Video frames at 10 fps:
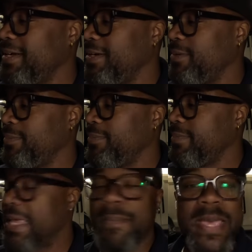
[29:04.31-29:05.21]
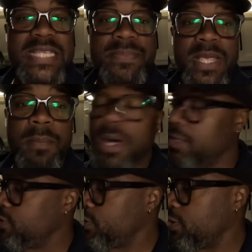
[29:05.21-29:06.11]
um, it makes me a
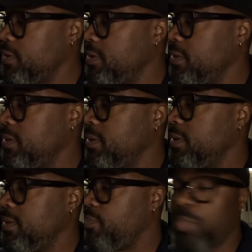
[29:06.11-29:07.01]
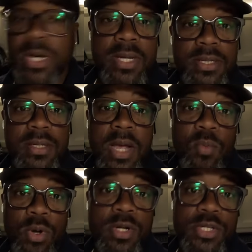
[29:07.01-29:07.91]
monster, but I
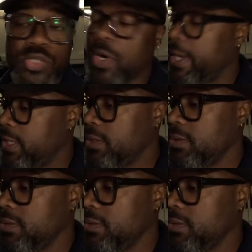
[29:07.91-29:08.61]
wanted to try it.